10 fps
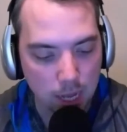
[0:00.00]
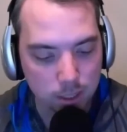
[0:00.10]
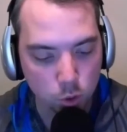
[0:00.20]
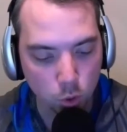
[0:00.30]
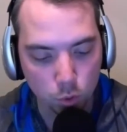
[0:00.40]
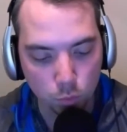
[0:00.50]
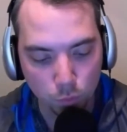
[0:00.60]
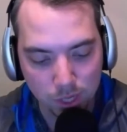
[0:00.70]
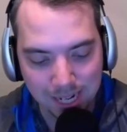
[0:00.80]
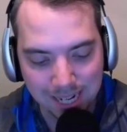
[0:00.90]
Jordan
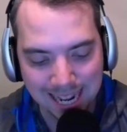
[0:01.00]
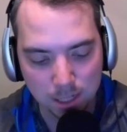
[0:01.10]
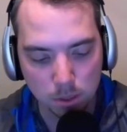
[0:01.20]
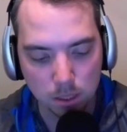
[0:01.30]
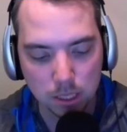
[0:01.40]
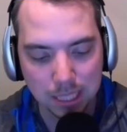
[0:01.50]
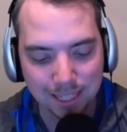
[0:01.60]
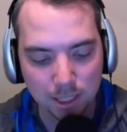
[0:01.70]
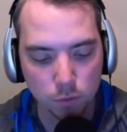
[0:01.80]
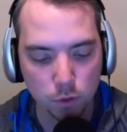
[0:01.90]
Reed has been
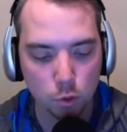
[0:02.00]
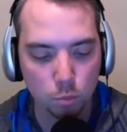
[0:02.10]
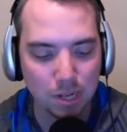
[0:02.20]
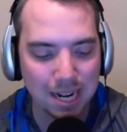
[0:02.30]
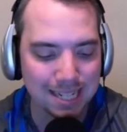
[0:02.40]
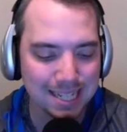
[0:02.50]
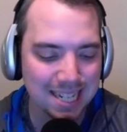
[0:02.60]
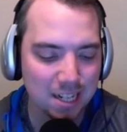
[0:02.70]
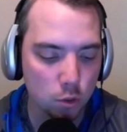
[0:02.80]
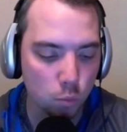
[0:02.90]
cleared to resume practice
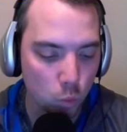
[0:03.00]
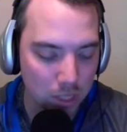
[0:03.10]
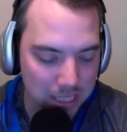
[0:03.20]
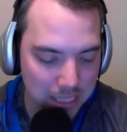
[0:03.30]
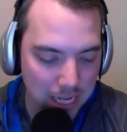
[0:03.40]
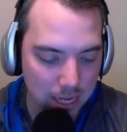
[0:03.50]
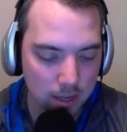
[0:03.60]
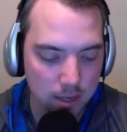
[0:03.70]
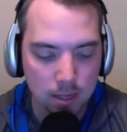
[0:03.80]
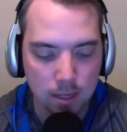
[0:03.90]
on
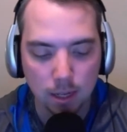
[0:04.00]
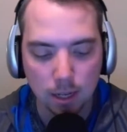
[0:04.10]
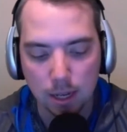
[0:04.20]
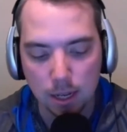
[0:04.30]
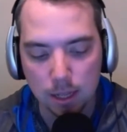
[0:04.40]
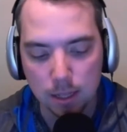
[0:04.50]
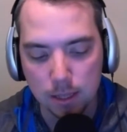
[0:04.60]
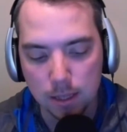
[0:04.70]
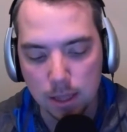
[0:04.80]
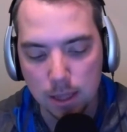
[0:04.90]
Wednesday.
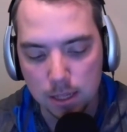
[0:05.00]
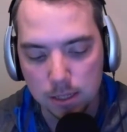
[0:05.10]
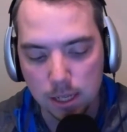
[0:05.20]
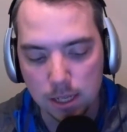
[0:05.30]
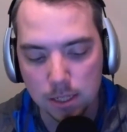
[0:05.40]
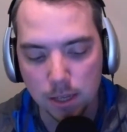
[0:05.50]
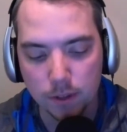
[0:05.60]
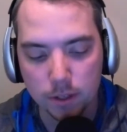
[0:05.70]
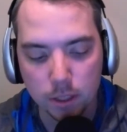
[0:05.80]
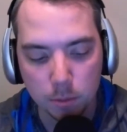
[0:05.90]
This is
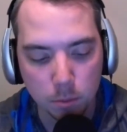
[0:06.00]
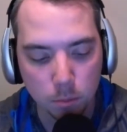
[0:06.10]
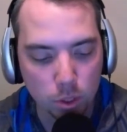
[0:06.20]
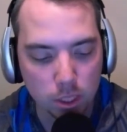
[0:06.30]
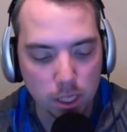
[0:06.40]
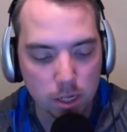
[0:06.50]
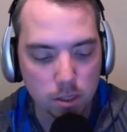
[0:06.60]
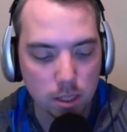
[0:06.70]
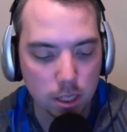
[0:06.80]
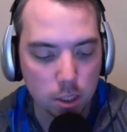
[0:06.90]
giving a little bit more
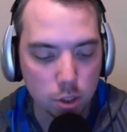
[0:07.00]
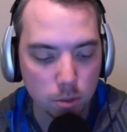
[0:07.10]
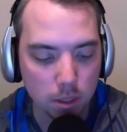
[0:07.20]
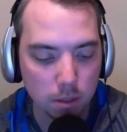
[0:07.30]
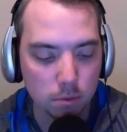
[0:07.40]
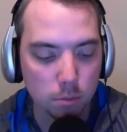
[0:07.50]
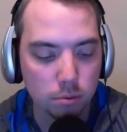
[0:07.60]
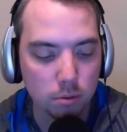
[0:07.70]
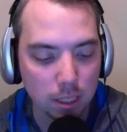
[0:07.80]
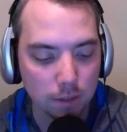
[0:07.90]
indication that he should be able to
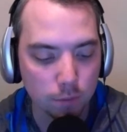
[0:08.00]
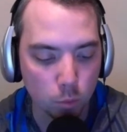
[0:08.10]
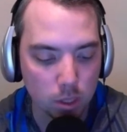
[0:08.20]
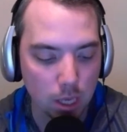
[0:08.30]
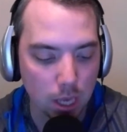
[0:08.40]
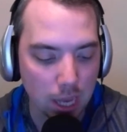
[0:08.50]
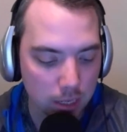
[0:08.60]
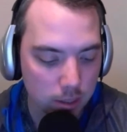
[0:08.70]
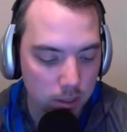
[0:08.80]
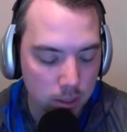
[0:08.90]
play for Week
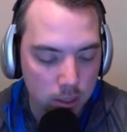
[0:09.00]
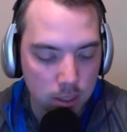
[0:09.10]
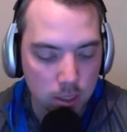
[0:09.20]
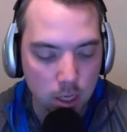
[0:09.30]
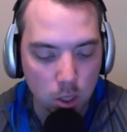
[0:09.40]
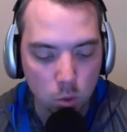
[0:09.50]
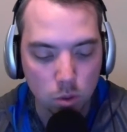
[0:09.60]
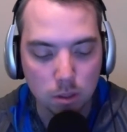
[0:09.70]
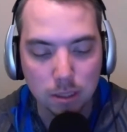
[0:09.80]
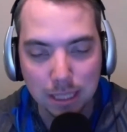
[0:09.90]
8. No
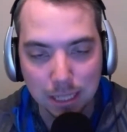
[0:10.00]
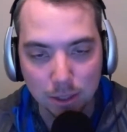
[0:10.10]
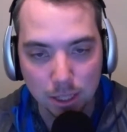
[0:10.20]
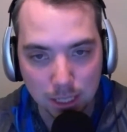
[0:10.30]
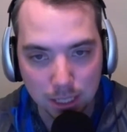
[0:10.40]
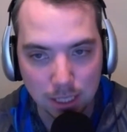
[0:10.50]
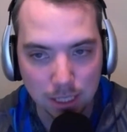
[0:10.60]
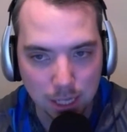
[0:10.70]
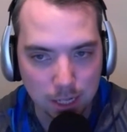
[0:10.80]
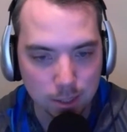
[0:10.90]
clear-cut
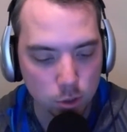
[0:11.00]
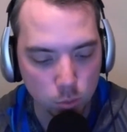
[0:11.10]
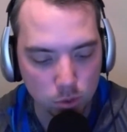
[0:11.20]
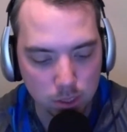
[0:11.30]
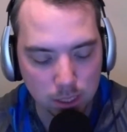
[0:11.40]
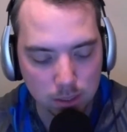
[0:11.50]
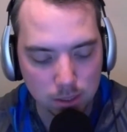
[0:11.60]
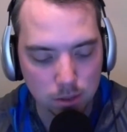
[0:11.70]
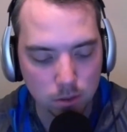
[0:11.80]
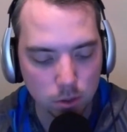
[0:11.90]
indications, once again,
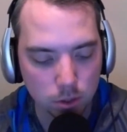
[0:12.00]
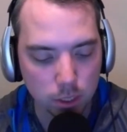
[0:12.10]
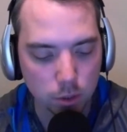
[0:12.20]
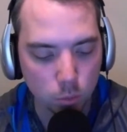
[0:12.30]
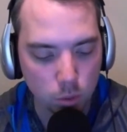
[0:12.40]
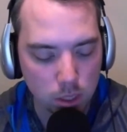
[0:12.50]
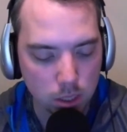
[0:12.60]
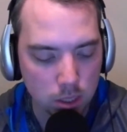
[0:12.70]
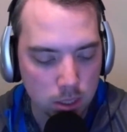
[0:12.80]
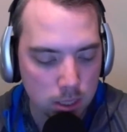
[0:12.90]
still early in the week.